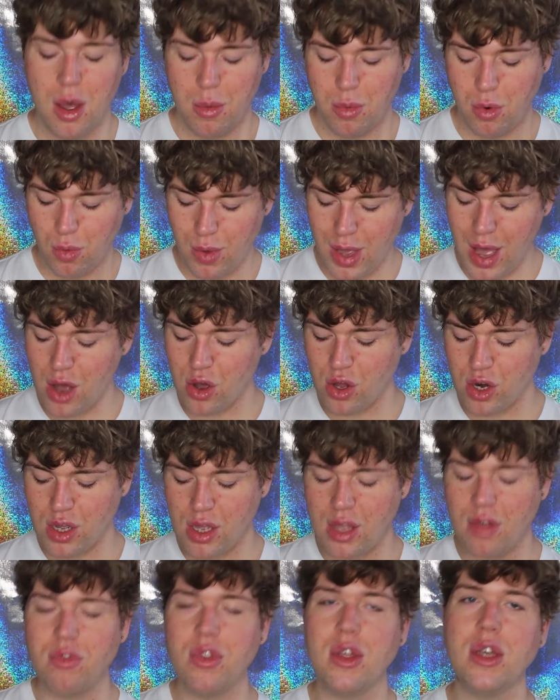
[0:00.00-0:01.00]
But we are going
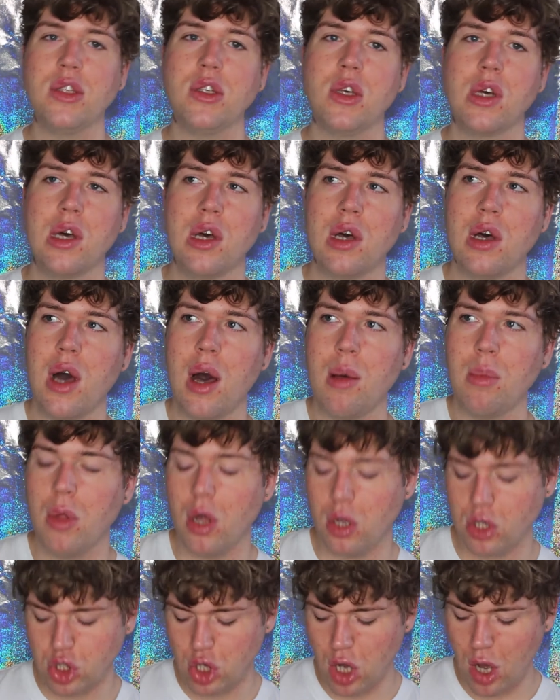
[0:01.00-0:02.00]
to give these a go. I'm
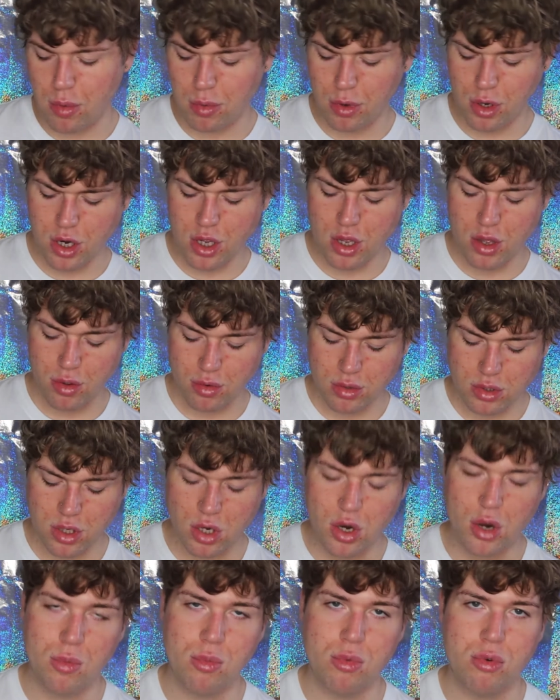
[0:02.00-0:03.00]
not sure I'm going to use
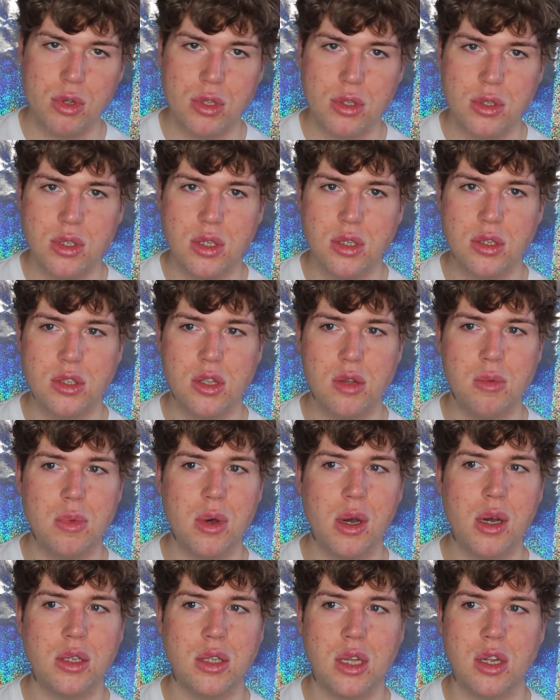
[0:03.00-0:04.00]
the numbering system
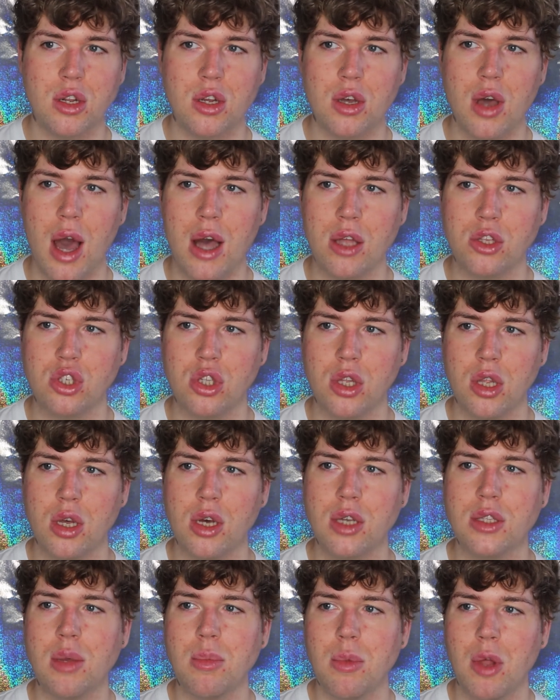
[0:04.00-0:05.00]
because I don't actually,
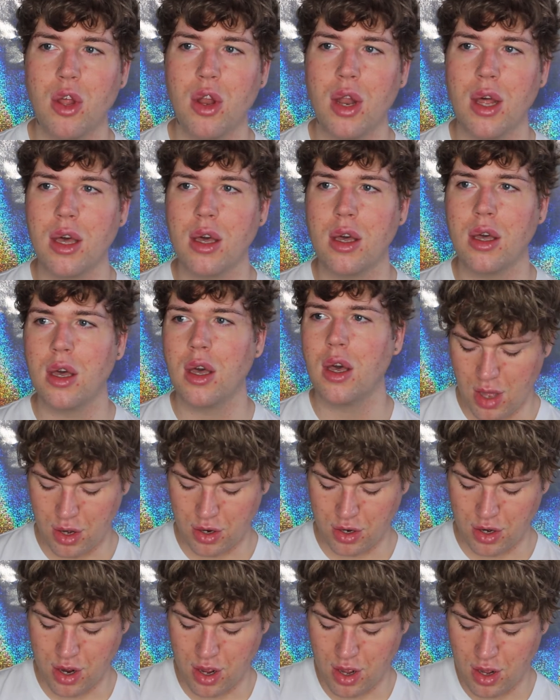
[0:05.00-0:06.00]
because I'm not like, I
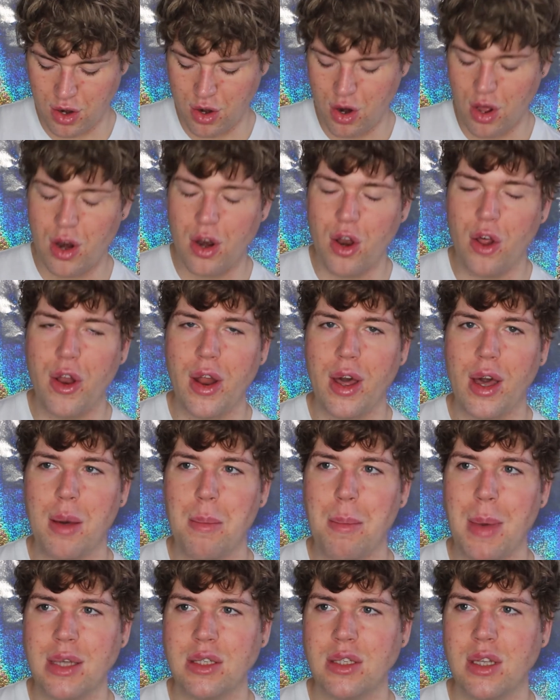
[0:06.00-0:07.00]
don't know, not like a
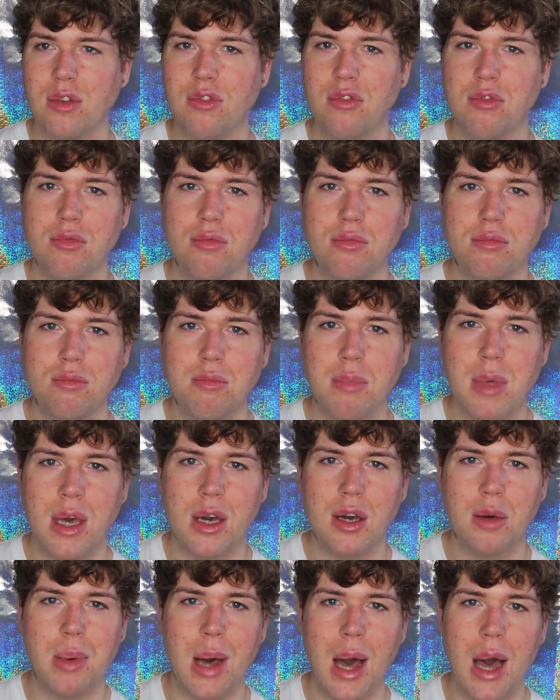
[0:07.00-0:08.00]
massive
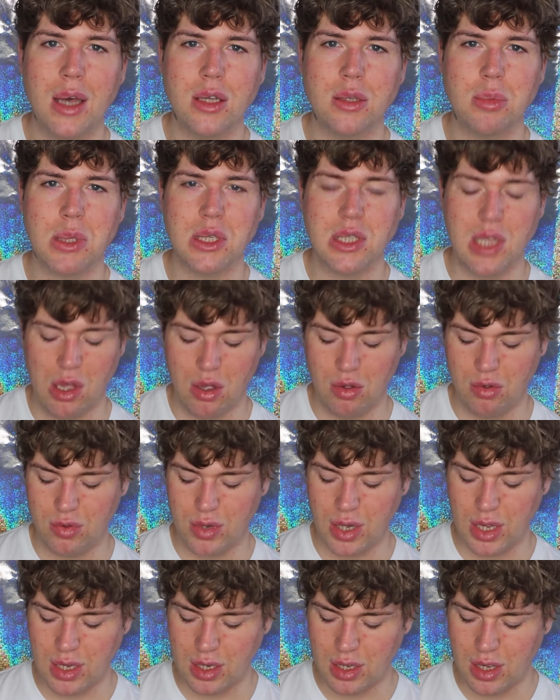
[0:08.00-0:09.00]
makeup artist myself.
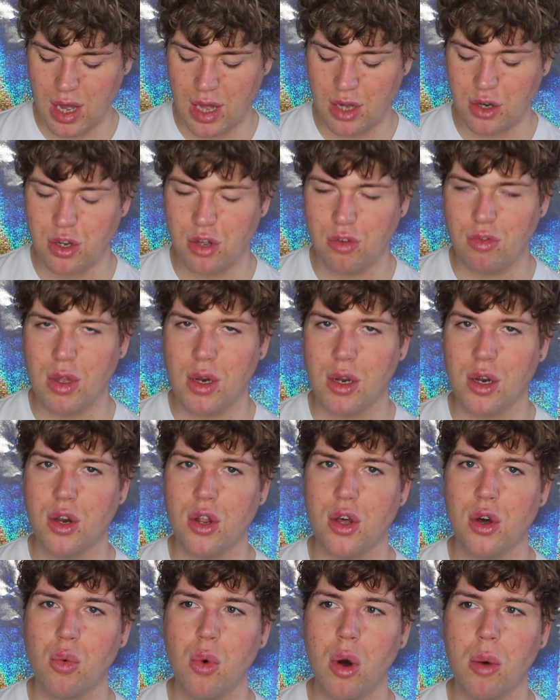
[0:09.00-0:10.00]
Like I don't really
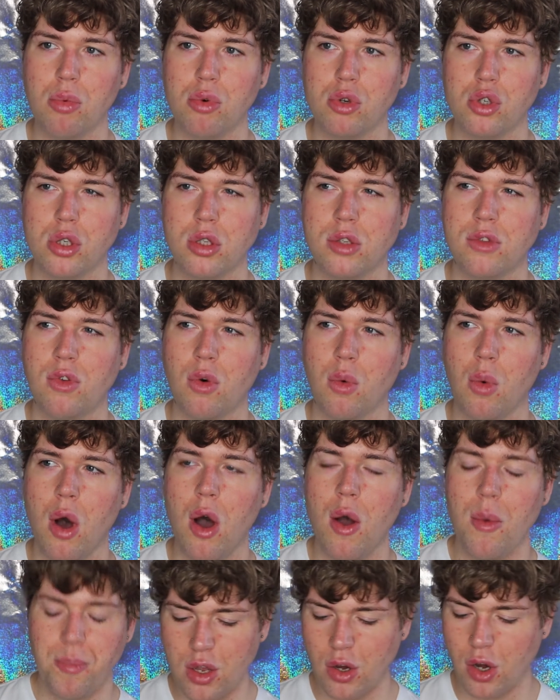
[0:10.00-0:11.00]
know what brushes for
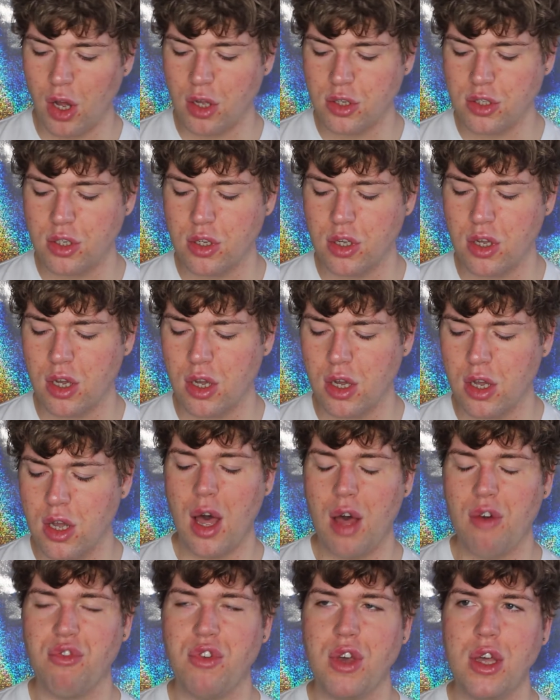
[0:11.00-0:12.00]
what, and also
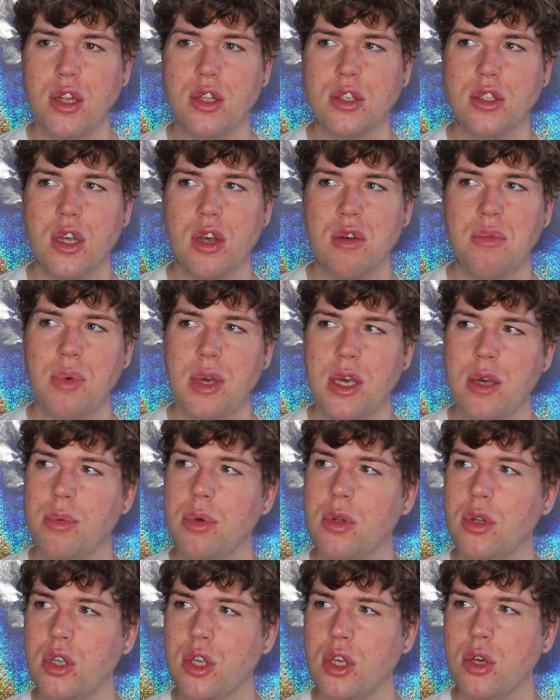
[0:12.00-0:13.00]
I feel as though
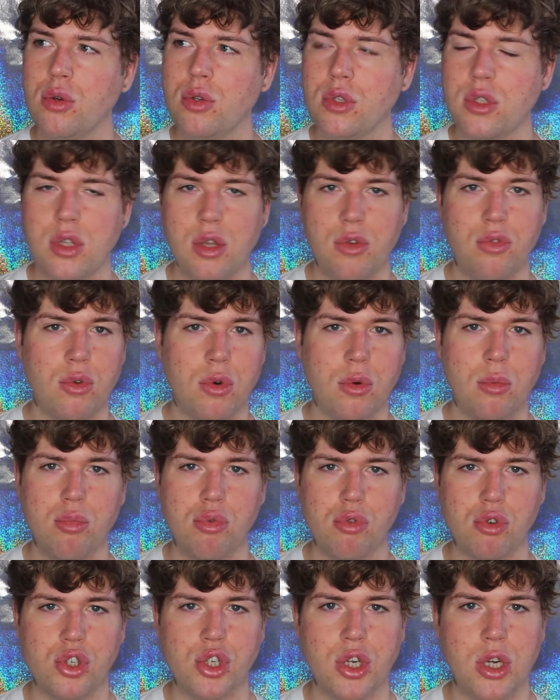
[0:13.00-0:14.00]
people use different
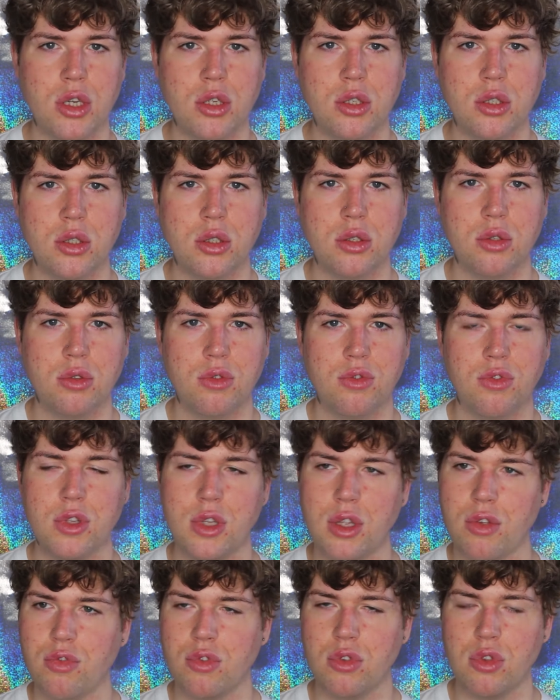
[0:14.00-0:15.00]
brushes for
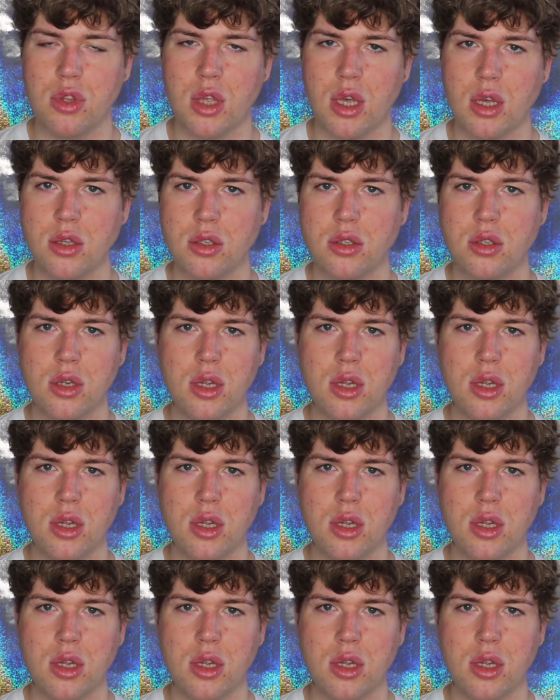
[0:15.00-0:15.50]
different things.